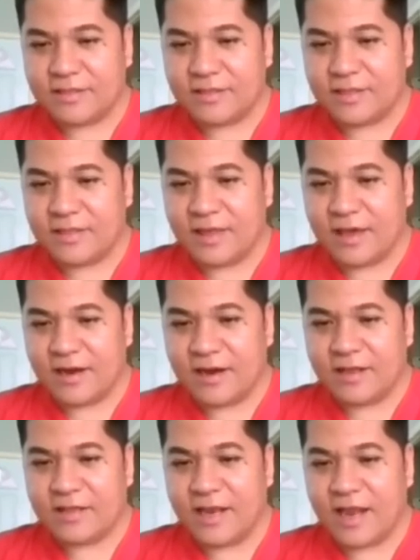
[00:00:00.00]
there,
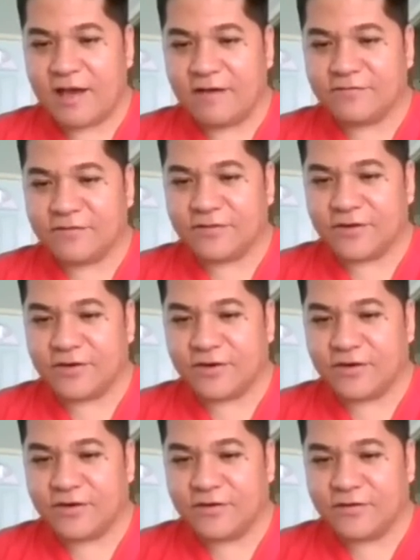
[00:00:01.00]
and then
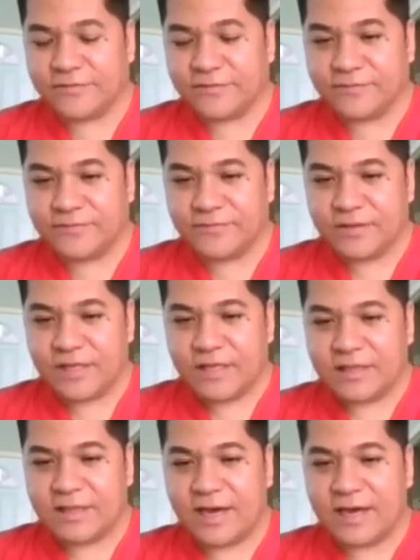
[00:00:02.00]
after
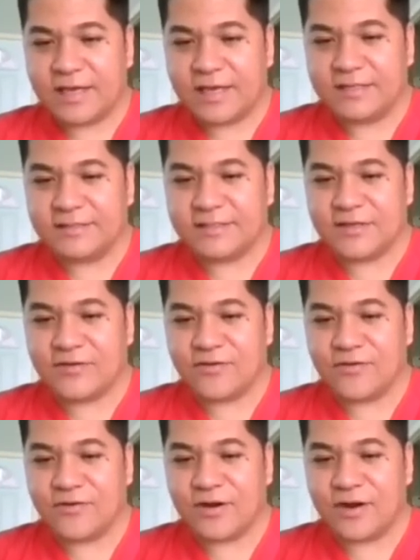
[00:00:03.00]
that is
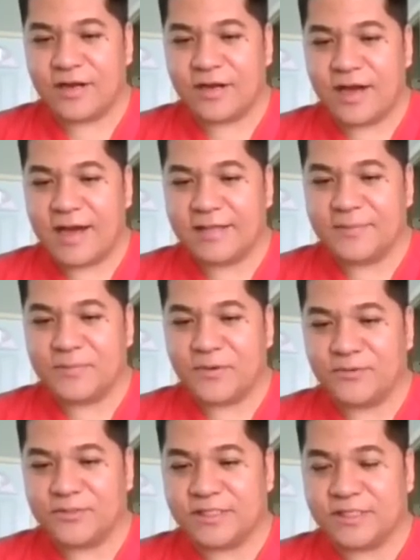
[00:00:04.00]
your
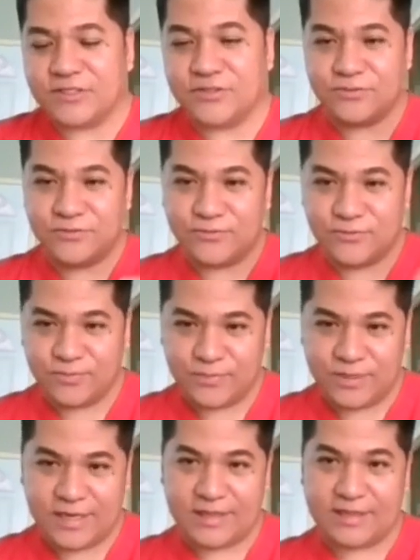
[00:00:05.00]
adipose tissue
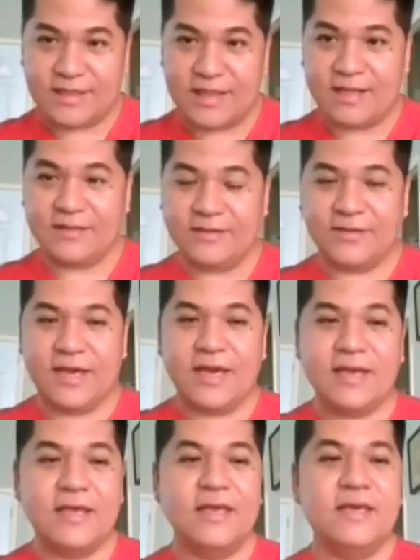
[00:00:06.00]
beneath that.
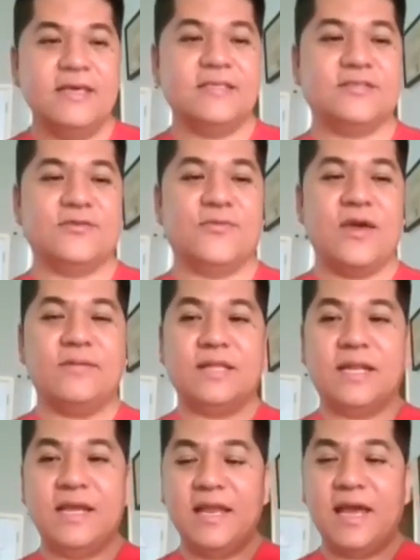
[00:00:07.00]
Okay, so we have
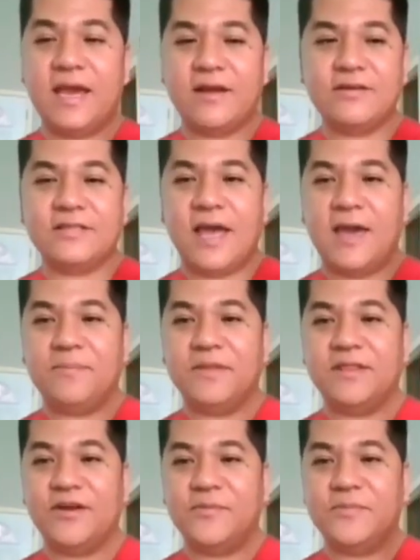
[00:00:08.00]
3 layers: the
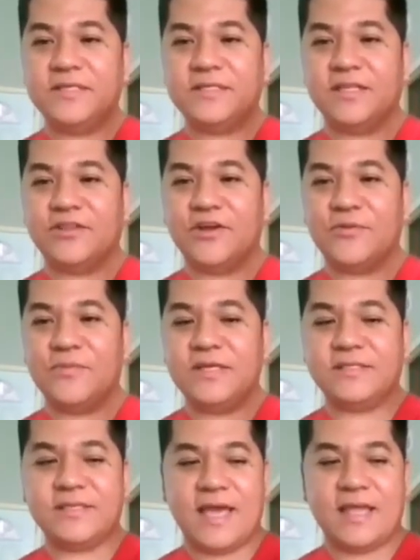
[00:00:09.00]
epidermis, the
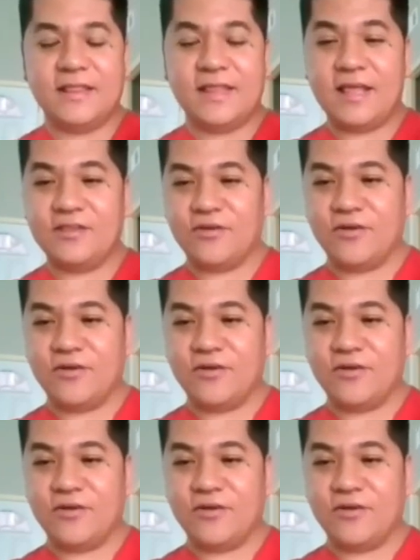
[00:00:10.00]
dermis, and then your